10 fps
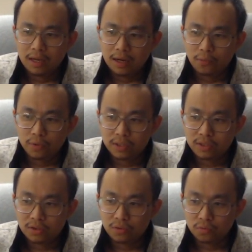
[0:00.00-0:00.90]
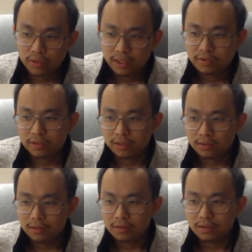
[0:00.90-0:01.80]
which is the
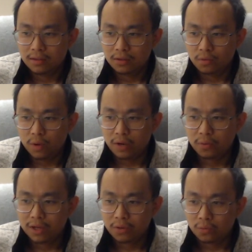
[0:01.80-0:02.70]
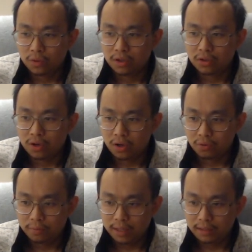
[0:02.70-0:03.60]
reason why we can work on
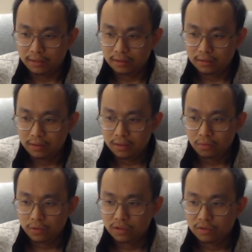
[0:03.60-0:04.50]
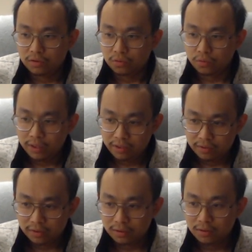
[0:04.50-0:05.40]
autopilot, which is the
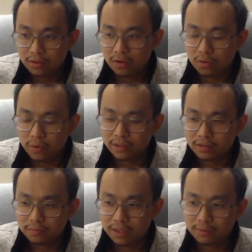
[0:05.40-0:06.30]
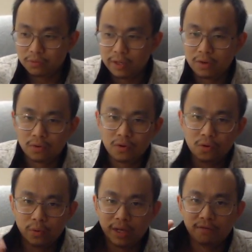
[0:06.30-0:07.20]
reason why sometimes
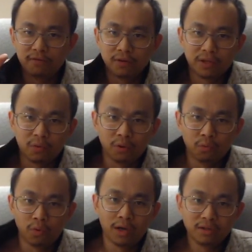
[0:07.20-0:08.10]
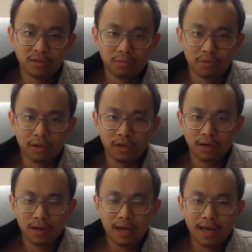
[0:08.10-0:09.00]
we can feel that we want something,
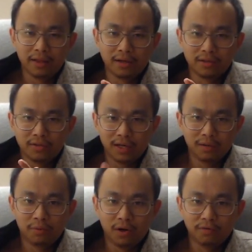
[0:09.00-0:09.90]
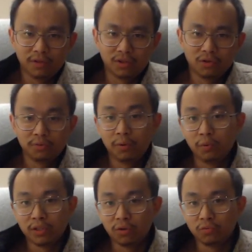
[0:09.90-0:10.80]
and then a second part of us goes, but
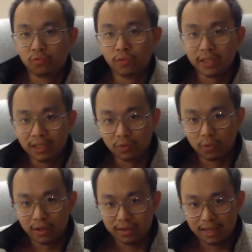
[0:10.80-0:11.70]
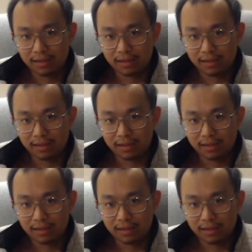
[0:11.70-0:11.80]
we don't really want that